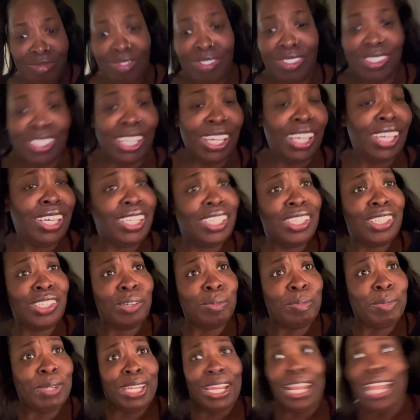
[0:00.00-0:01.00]
Now, it's
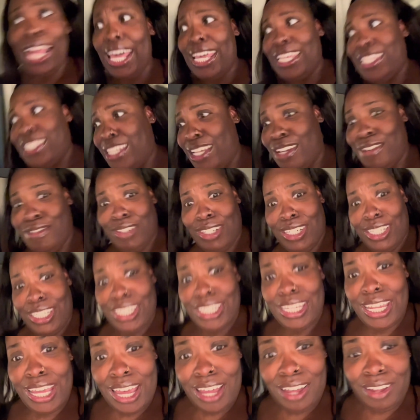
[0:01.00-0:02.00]
Dada. lights in
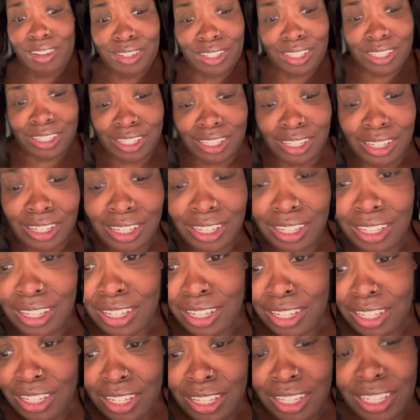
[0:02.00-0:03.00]
this house.
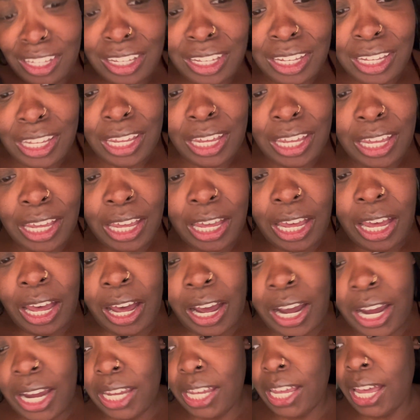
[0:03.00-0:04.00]
Dada. All
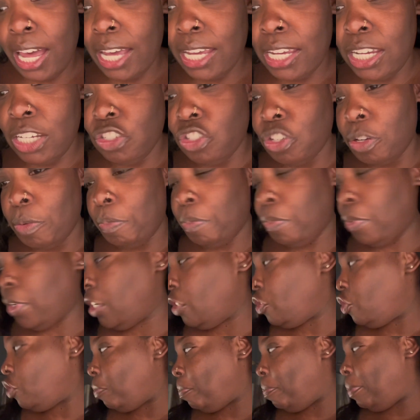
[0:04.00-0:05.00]
right, Kai, get your,
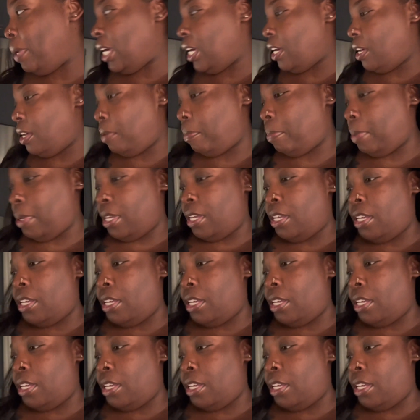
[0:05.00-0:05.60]
get your bib.